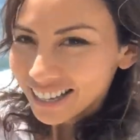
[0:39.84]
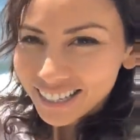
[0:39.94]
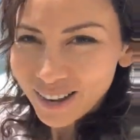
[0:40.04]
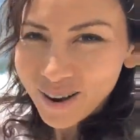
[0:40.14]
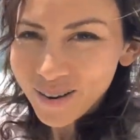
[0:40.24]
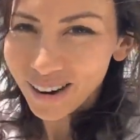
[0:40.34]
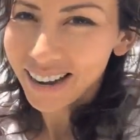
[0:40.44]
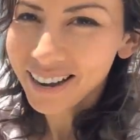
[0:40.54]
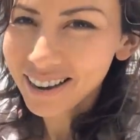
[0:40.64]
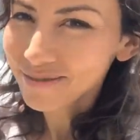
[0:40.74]
So I
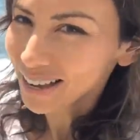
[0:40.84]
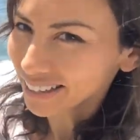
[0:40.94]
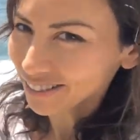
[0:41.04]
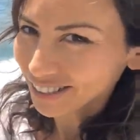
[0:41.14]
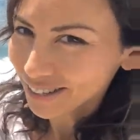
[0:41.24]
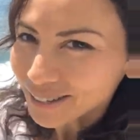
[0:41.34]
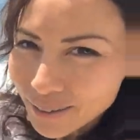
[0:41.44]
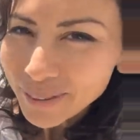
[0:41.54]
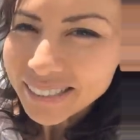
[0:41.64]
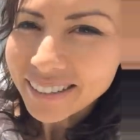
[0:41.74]
hope that gives you
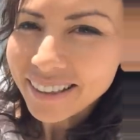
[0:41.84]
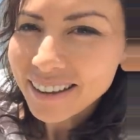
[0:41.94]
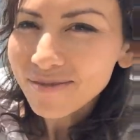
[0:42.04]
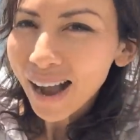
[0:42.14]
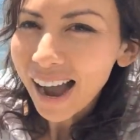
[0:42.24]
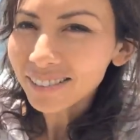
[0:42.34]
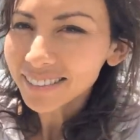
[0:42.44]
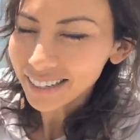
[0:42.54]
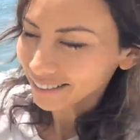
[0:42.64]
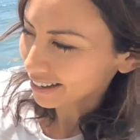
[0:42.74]
something to think about.
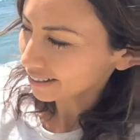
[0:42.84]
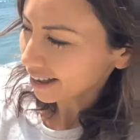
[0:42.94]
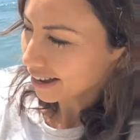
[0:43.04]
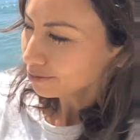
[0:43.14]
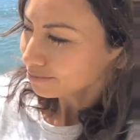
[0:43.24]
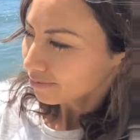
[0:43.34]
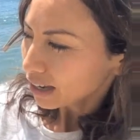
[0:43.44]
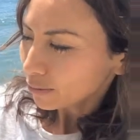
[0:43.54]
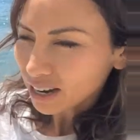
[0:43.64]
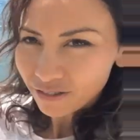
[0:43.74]
I think that
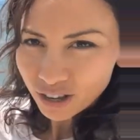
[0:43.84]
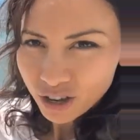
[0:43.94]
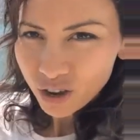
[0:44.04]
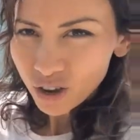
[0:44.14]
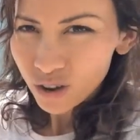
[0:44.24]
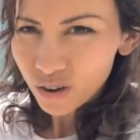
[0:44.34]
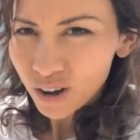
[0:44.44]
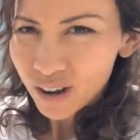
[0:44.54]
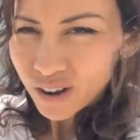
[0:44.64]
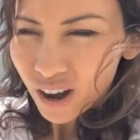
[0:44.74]
whenever you,
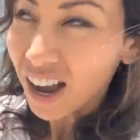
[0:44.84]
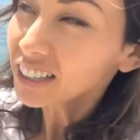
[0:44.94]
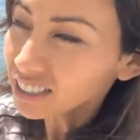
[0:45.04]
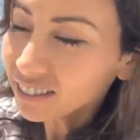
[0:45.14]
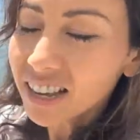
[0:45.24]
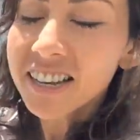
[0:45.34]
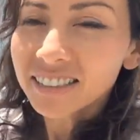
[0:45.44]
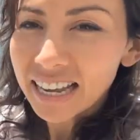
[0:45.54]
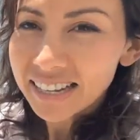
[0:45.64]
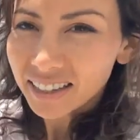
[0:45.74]
I actually think it
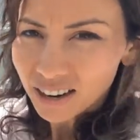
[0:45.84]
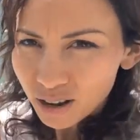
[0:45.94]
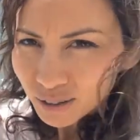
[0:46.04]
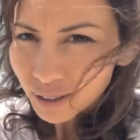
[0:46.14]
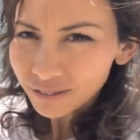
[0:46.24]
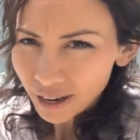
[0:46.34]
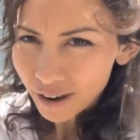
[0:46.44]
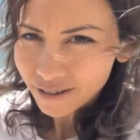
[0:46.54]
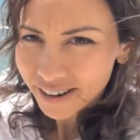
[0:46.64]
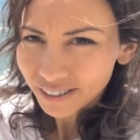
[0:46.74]
takes a lot of
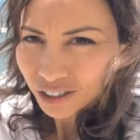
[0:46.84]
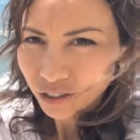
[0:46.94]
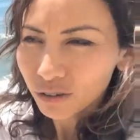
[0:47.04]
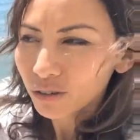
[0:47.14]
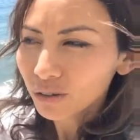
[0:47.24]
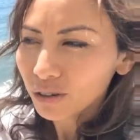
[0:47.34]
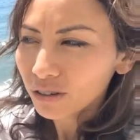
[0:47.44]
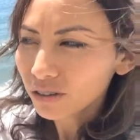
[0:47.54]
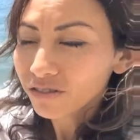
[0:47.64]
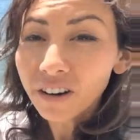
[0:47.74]
courage to
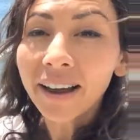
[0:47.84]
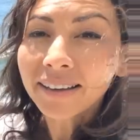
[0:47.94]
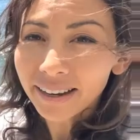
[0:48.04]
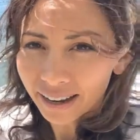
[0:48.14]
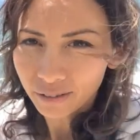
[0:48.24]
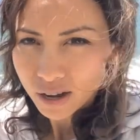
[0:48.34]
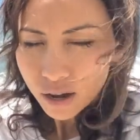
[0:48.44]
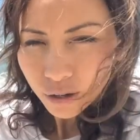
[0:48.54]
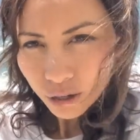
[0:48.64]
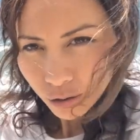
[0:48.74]
find out
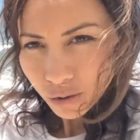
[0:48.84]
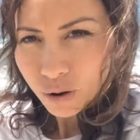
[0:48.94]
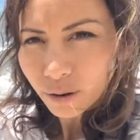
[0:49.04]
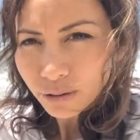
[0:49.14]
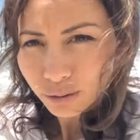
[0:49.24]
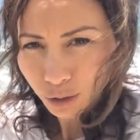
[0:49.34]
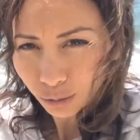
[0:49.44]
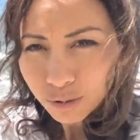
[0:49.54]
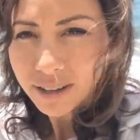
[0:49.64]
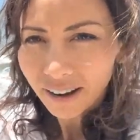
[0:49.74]
who you
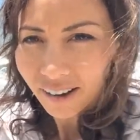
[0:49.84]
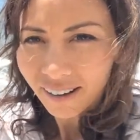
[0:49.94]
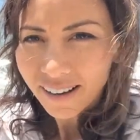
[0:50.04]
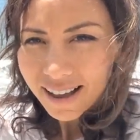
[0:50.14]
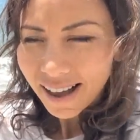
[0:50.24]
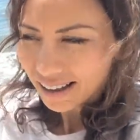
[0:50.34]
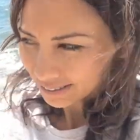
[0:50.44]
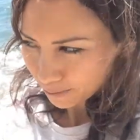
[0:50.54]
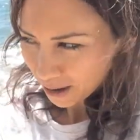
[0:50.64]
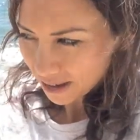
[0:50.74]
truly are as
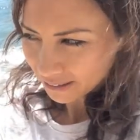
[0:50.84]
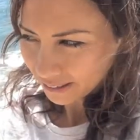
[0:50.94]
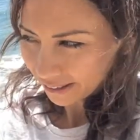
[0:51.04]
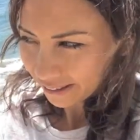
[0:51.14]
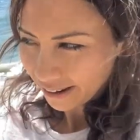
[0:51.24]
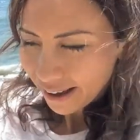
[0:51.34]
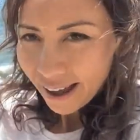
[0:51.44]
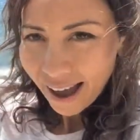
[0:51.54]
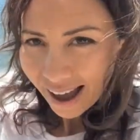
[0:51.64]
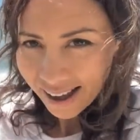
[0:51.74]
a person
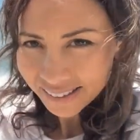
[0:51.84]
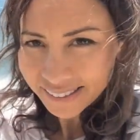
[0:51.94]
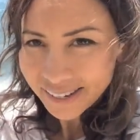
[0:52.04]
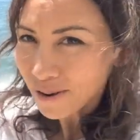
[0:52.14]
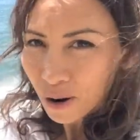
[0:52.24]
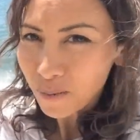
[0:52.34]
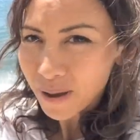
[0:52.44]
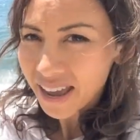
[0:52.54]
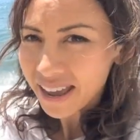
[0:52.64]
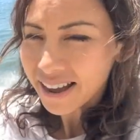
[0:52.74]
and to not
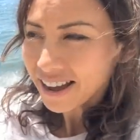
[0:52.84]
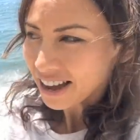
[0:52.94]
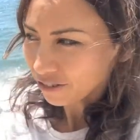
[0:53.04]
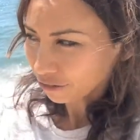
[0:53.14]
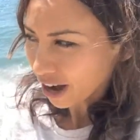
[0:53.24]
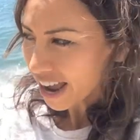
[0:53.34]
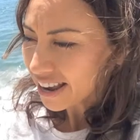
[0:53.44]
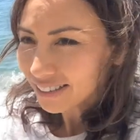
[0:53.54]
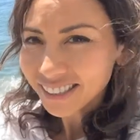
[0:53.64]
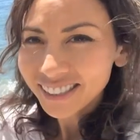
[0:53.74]
be
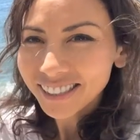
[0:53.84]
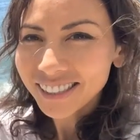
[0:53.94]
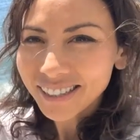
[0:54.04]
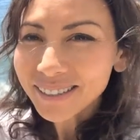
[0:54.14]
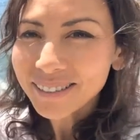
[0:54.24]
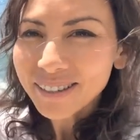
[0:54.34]
afraid to just